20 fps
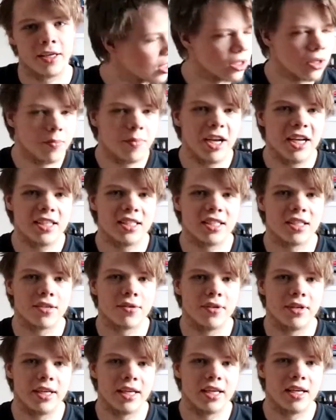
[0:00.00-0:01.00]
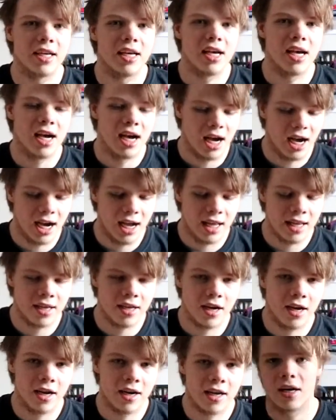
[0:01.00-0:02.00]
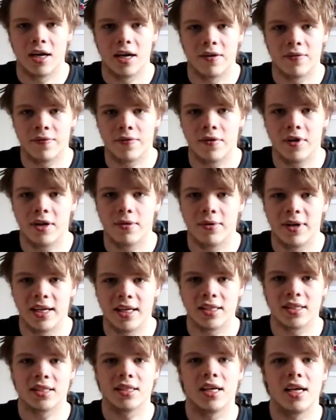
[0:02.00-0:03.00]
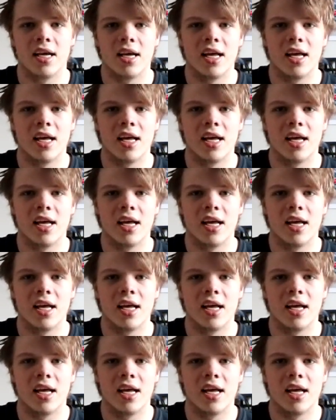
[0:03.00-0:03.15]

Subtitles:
So basically, I got 3 weeks.